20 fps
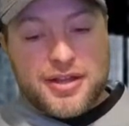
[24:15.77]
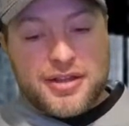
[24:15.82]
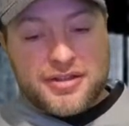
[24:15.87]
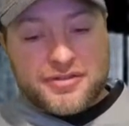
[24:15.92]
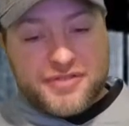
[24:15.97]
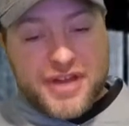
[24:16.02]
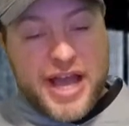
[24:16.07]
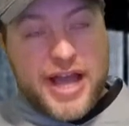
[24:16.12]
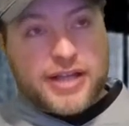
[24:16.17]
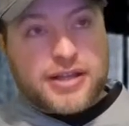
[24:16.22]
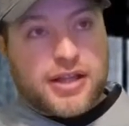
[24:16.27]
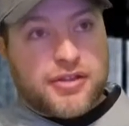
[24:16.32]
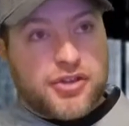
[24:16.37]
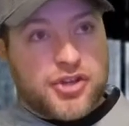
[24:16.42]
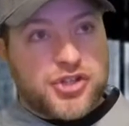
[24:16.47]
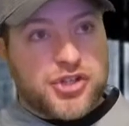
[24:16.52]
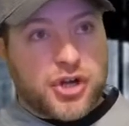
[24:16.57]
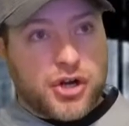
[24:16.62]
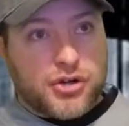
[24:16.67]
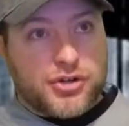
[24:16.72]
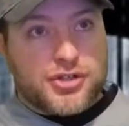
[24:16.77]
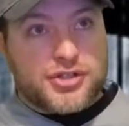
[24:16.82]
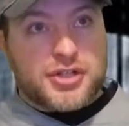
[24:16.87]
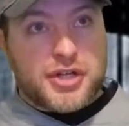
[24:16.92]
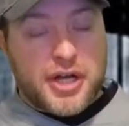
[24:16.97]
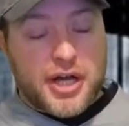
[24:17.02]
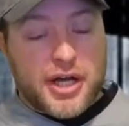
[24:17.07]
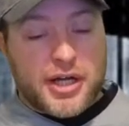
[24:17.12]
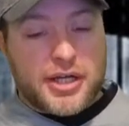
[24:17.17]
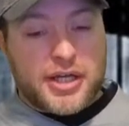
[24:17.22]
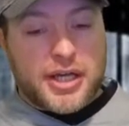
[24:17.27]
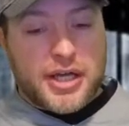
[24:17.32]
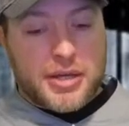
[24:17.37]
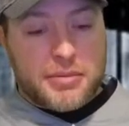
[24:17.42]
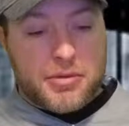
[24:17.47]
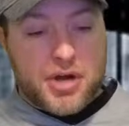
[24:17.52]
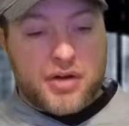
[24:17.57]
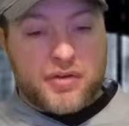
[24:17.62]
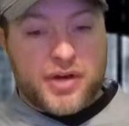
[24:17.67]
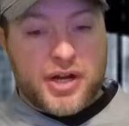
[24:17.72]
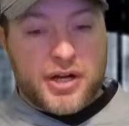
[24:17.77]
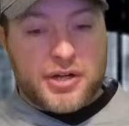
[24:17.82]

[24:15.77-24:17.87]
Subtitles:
the fact that the Chargers did not get Marvin